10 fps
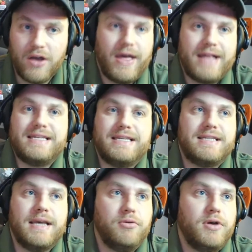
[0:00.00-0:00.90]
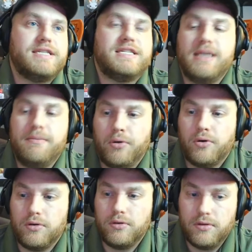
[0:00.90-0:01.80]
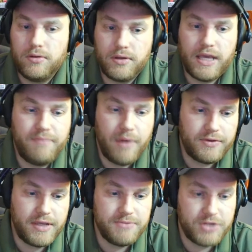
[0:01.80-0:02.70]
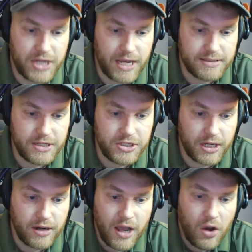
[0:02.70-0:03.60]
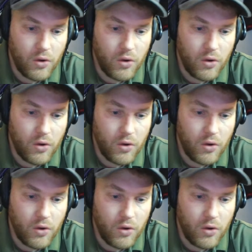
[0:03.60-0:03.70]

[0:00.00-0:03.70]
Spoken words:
It's simple. Give both teams a chance each year.